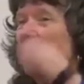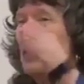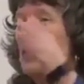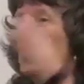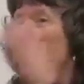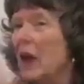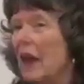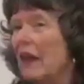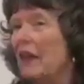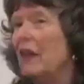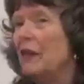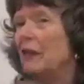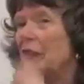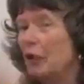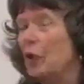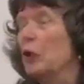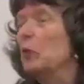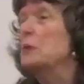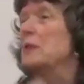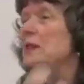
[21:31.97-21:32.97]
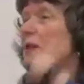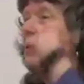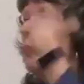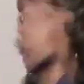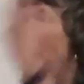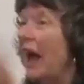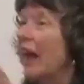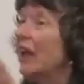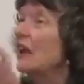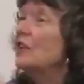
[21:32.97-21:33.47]
when the films are
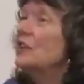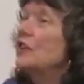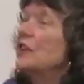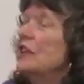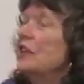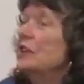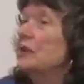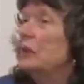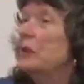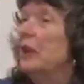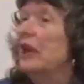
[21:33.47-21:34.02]
packaged into